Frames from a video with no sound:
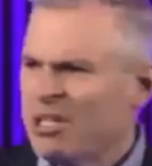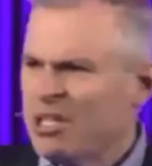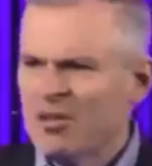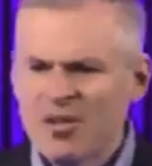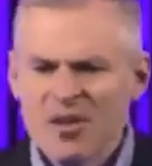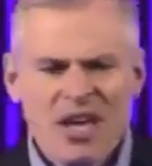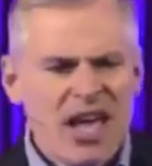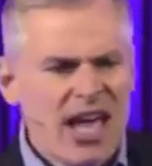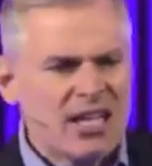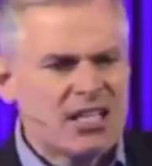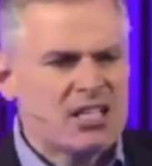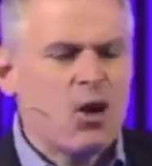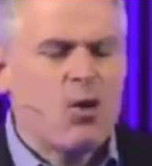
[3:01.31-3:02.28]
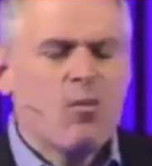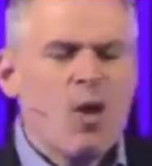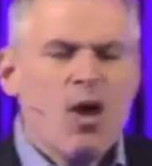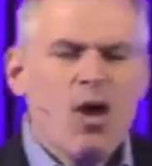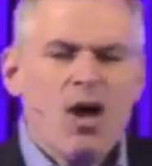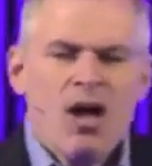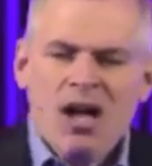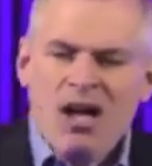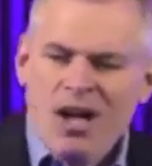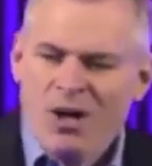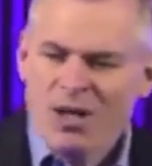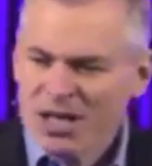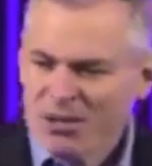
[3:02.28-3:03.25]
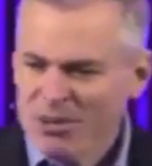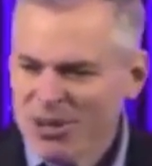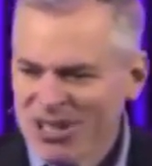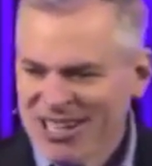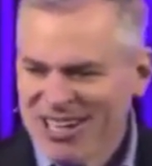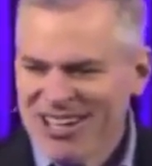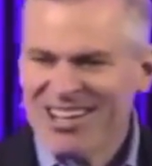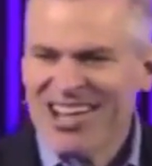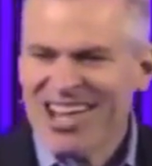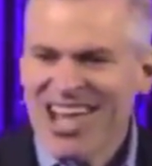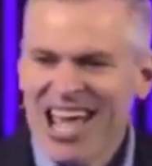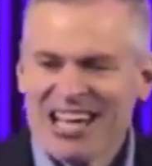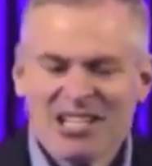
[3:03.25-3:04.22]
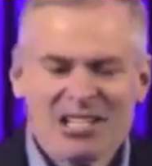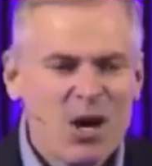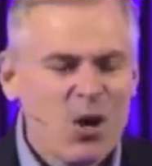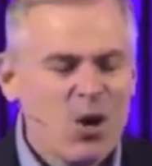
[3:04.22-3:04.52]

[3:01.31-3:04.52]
bless you. And so, oh, look, a bird, you know. And